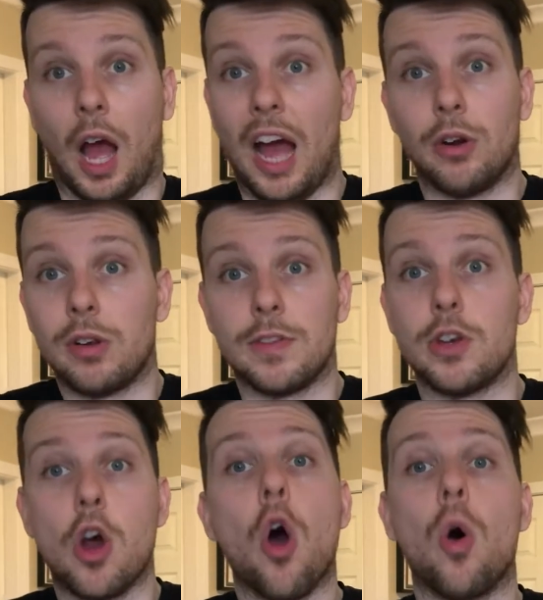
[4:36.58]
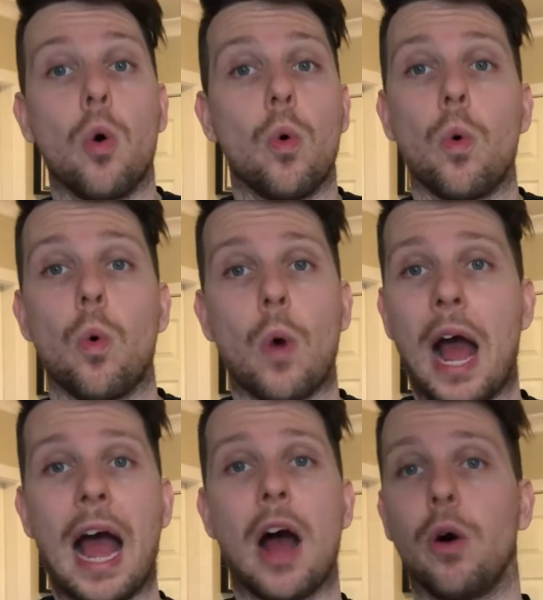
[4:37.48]
I don't even know
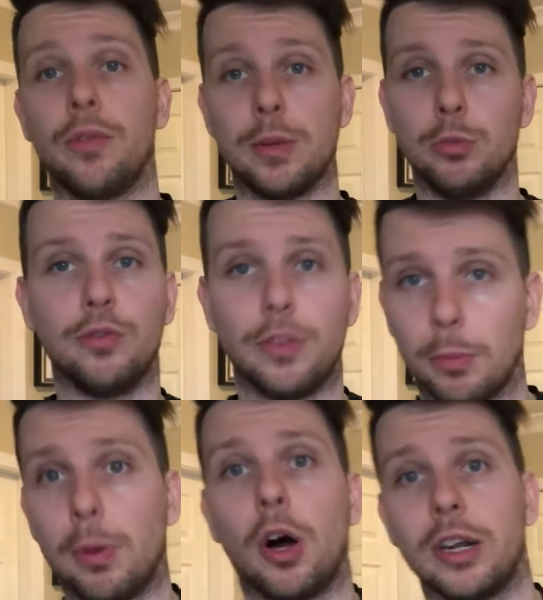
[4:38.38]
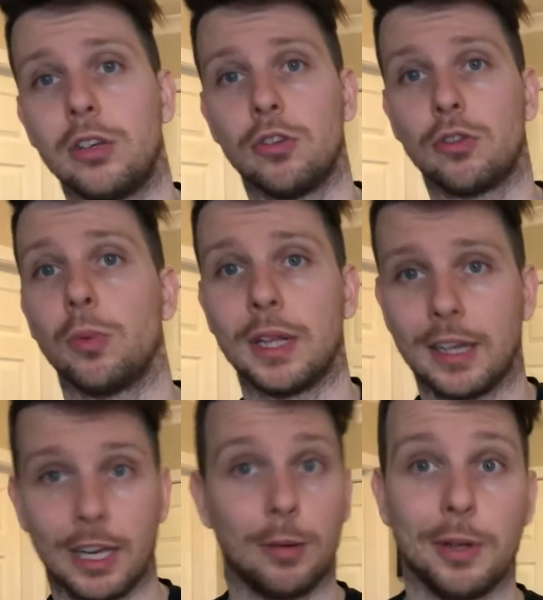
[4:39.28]
how they move their body to swing the
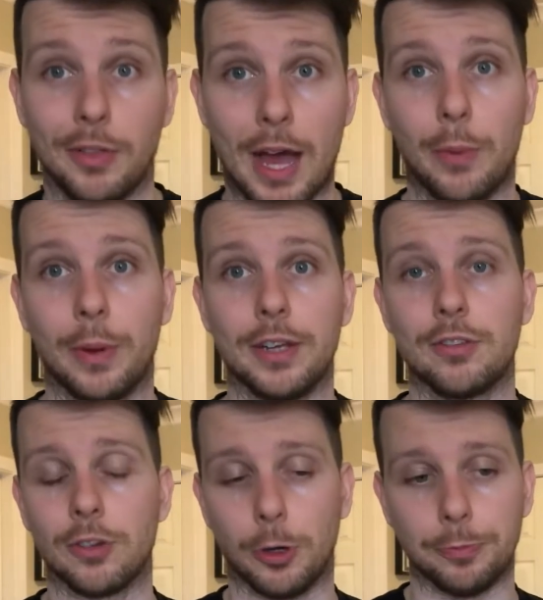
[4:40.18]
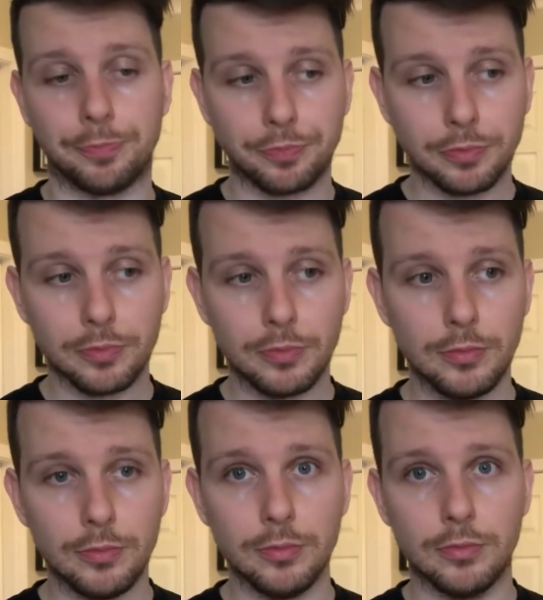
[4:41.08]
kettlebell that way. So
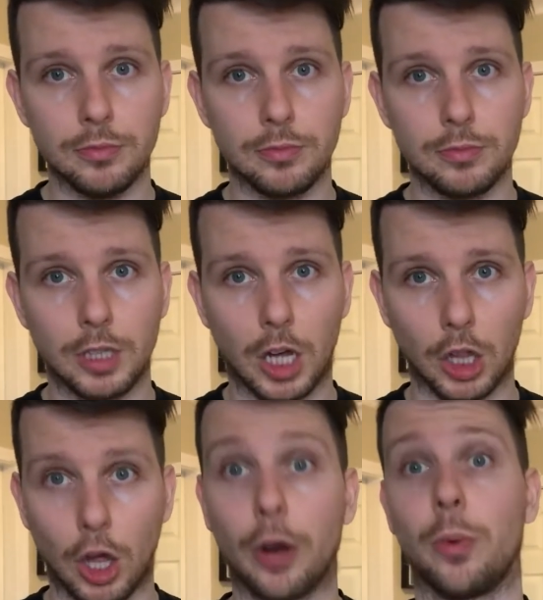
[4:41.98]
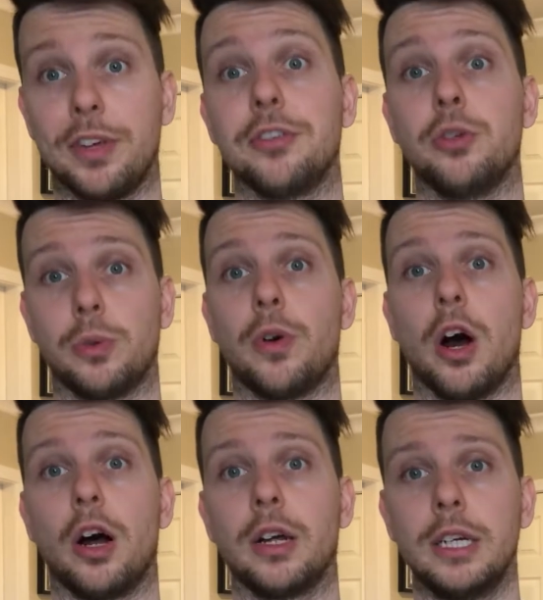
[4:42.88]
a lot of ways to do it
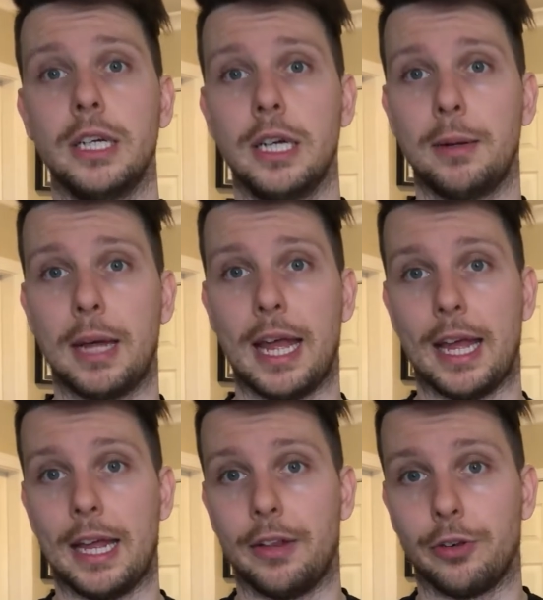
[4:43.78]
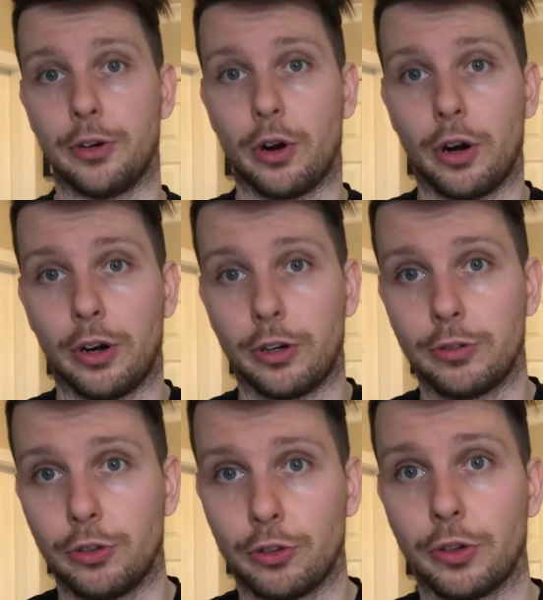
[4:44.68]
wrong. And there are
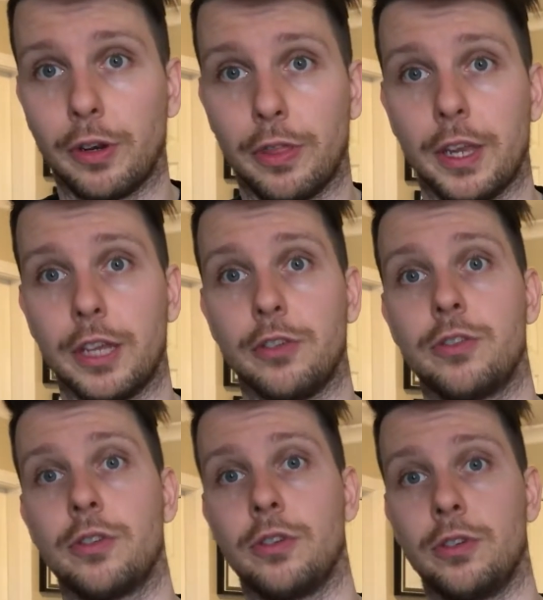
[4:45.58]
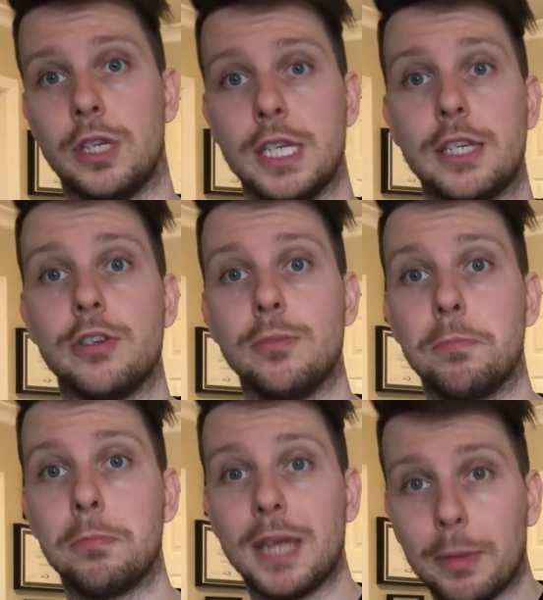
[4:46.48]
certain things you need to
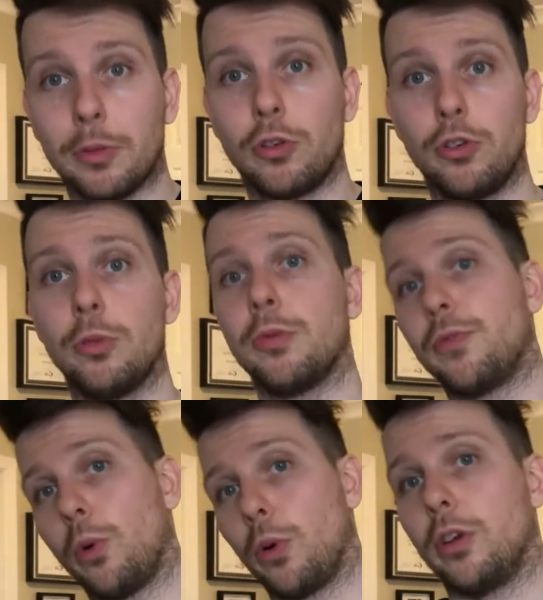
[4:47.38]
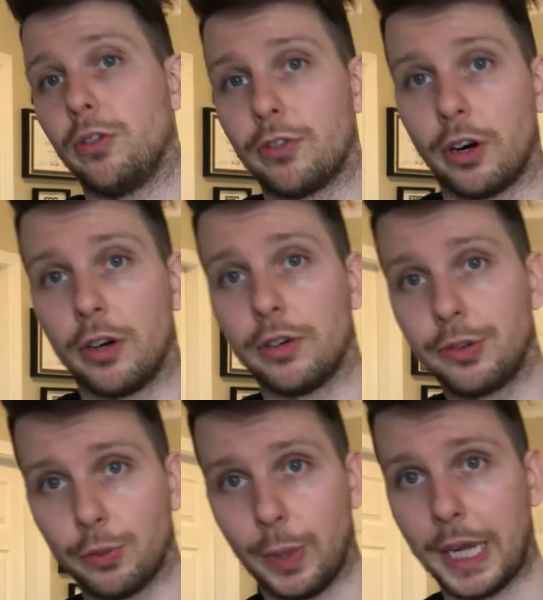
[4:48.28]
be able to do before you start
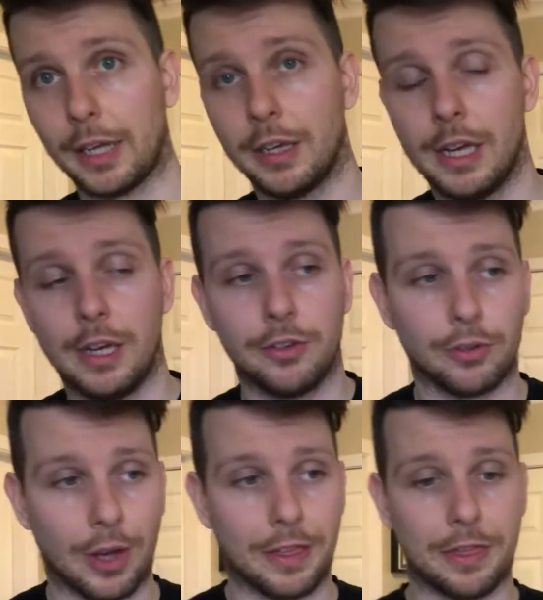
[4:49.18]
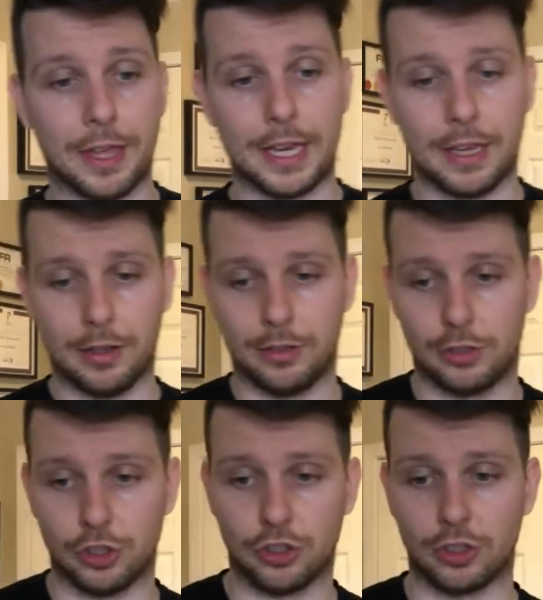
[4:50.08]
swinging. So I think
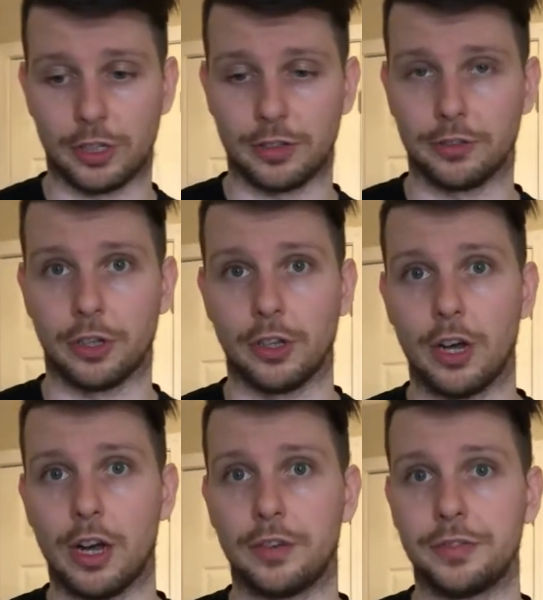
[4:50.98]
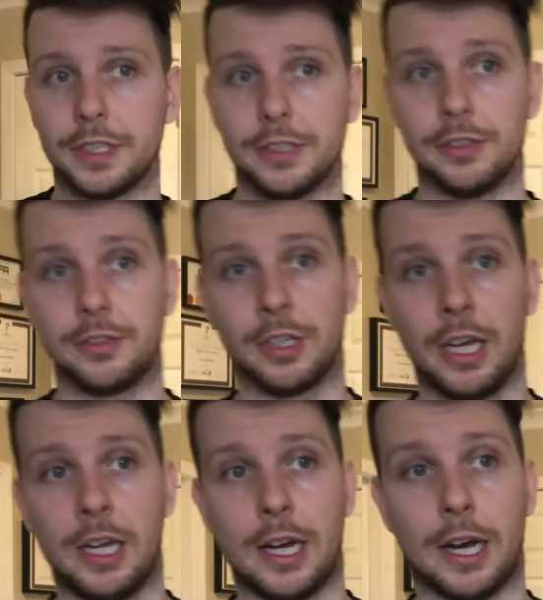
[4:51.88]
to start this all off is
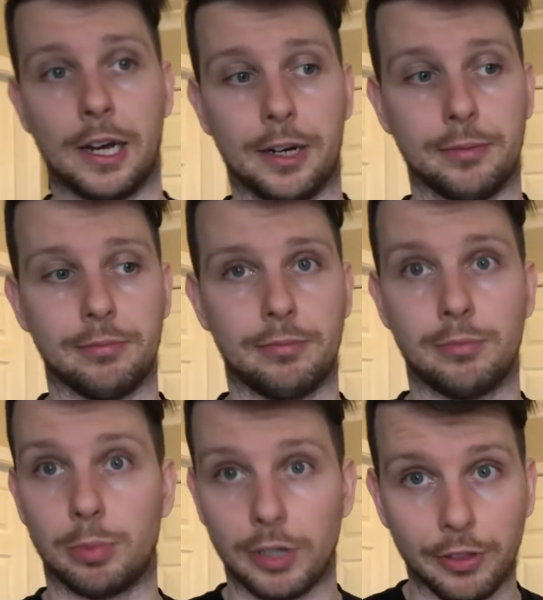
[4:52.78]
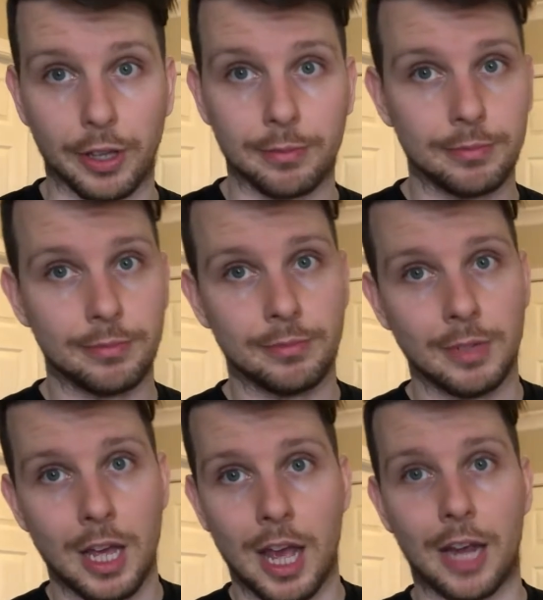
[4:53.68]
breathing.
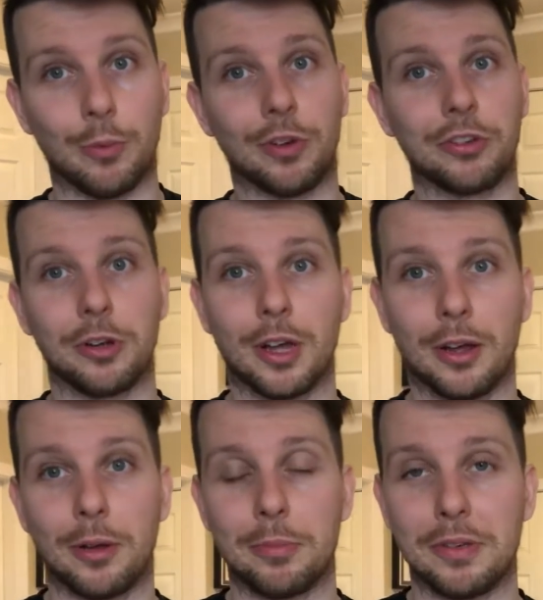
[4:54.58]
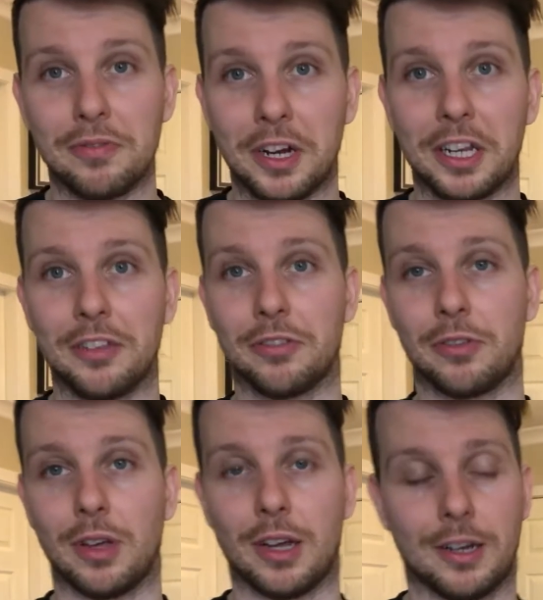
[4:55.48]
And what's gonna be funny
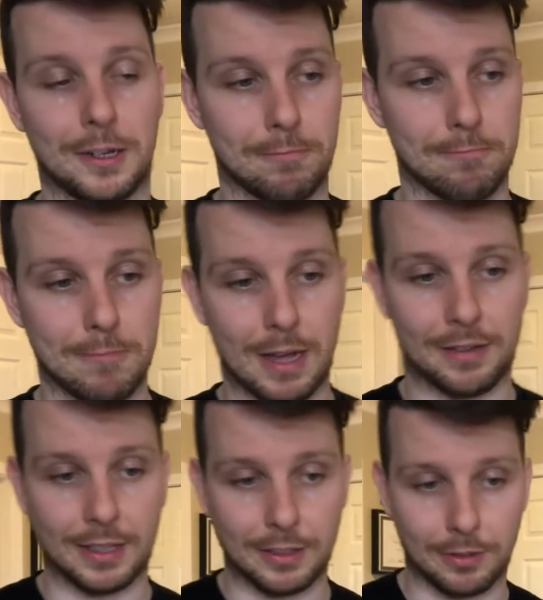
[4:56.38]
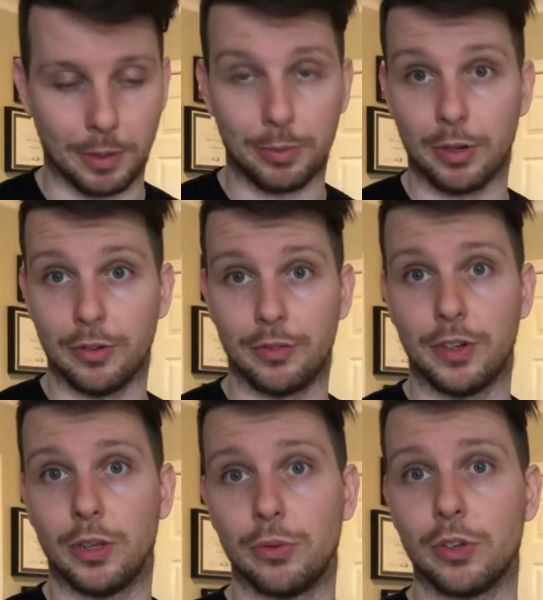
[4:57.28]
is, I said this in my previous
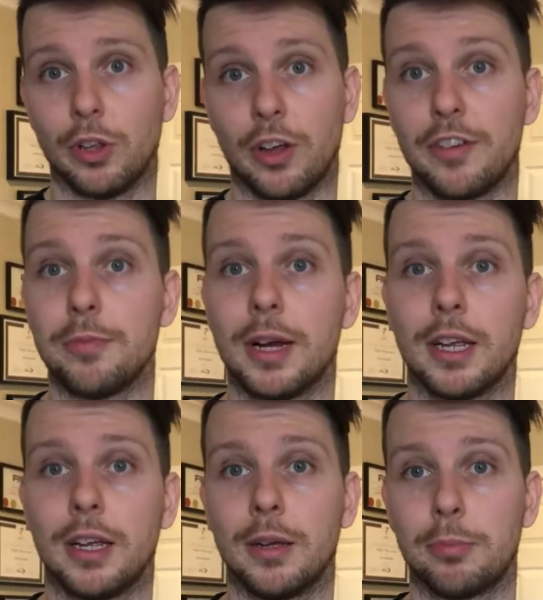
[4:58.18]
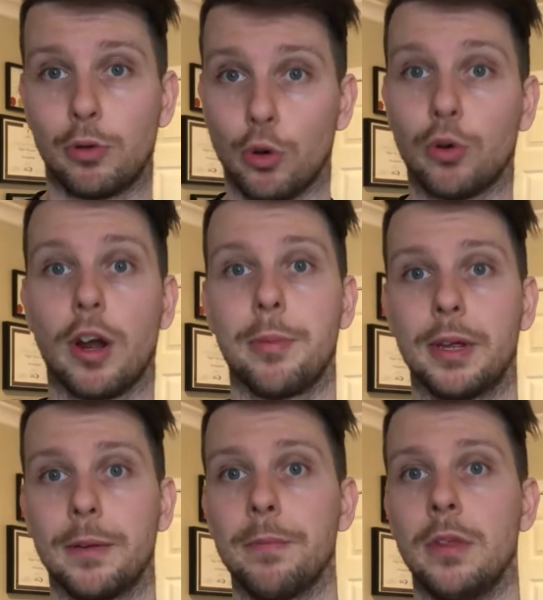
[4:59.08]
videos, a lot of my
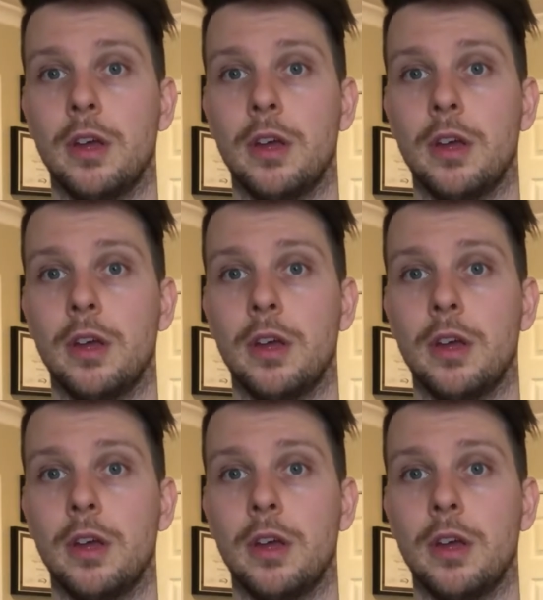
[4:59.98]
programming,